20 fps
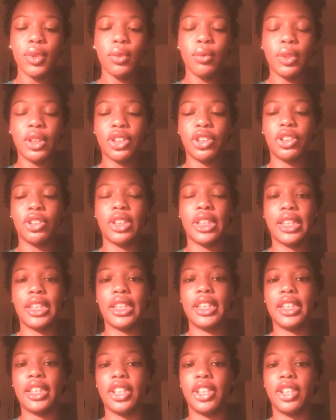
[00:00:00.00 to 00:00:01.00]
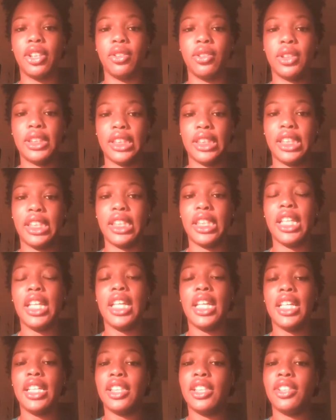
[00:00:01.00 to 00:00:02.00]
once you get in there, you'll see
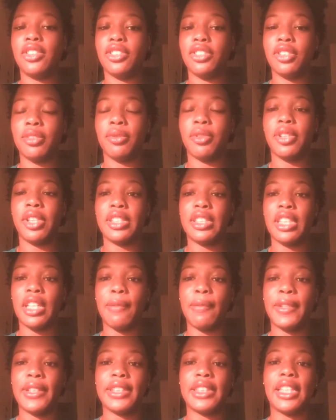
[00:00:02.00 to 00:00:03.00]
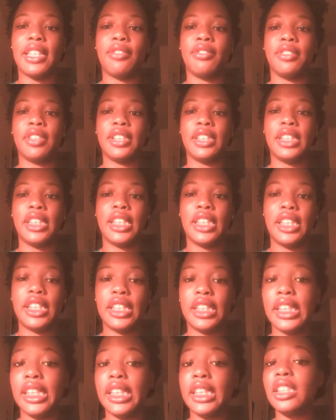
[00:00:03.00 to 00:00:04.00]
these are some great topics that really
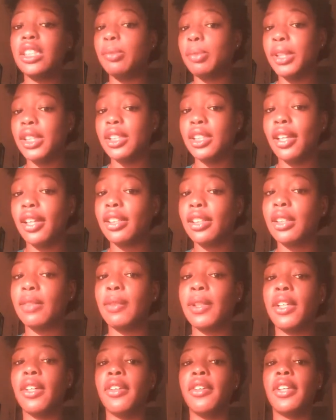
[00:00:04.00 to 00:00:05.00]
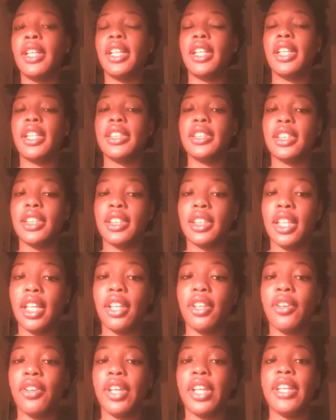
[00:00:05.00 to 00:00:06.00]
need to be talked about, and it's a lot
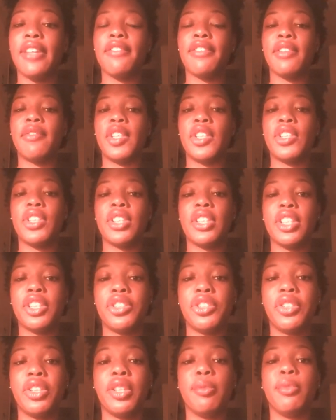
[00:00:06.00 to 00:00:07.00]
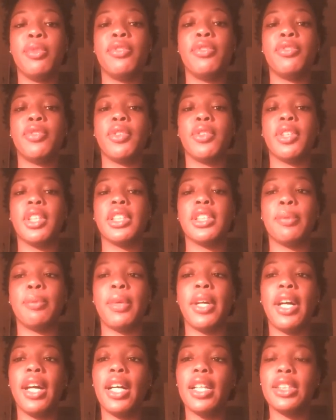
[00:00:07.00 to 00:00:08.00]
of great information that you can move forward to
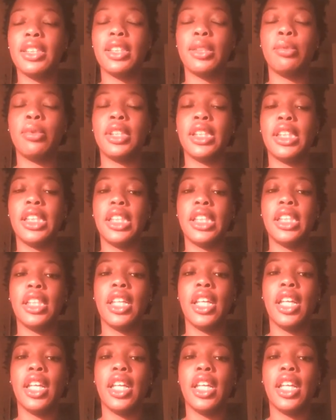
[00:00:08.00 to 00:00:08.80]
possibly